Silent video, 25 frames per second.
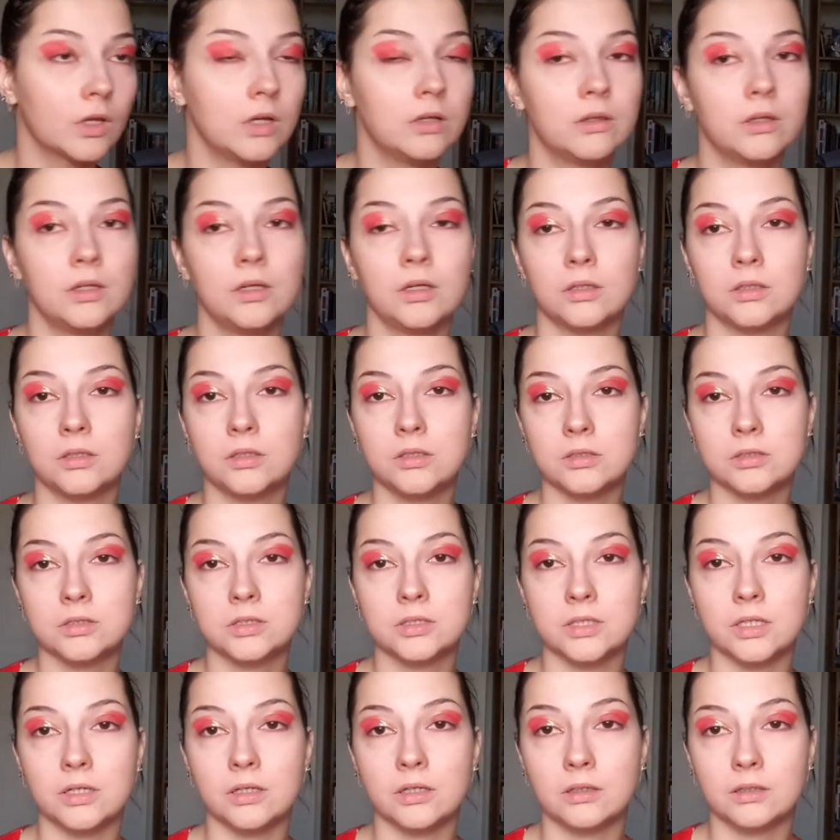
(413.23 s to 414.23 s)
I think it
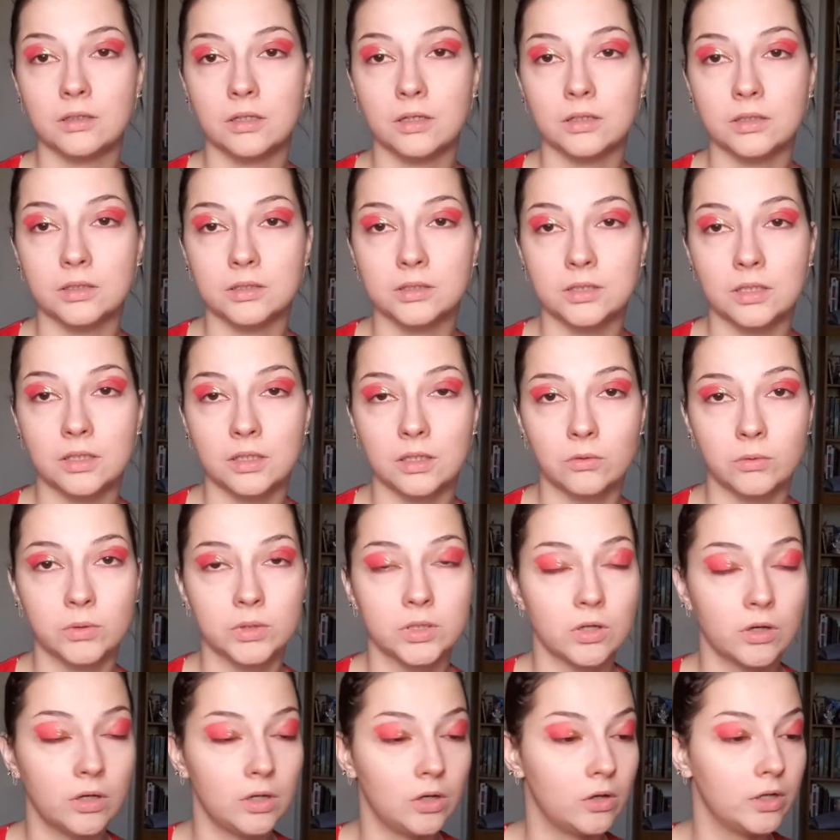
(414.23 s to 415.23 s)
does say it, that it's a
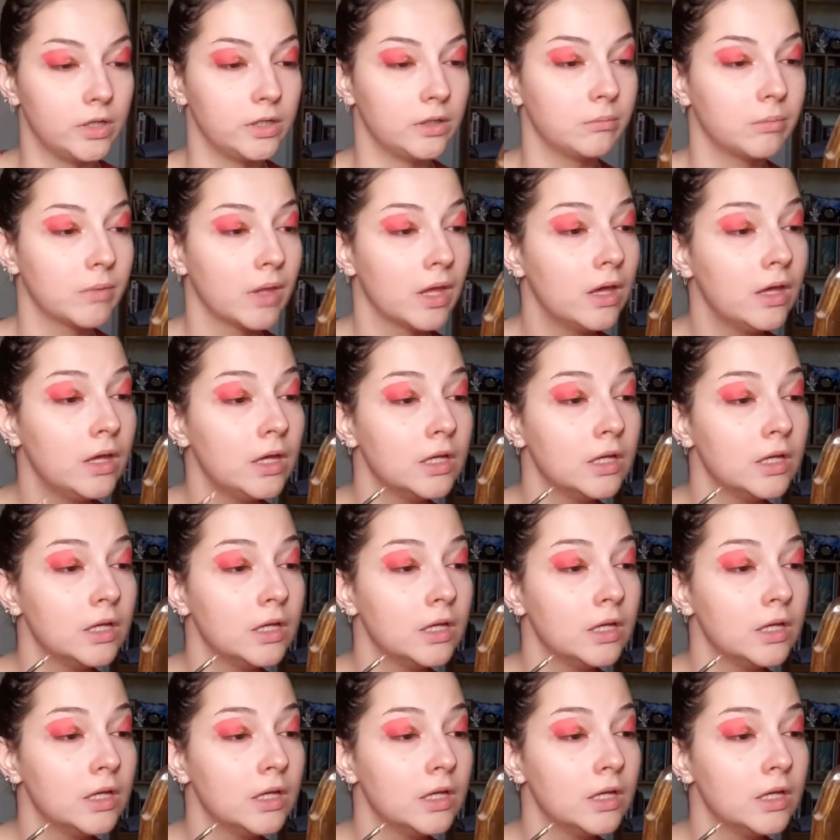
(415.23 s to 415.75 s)
liquid eyeliner.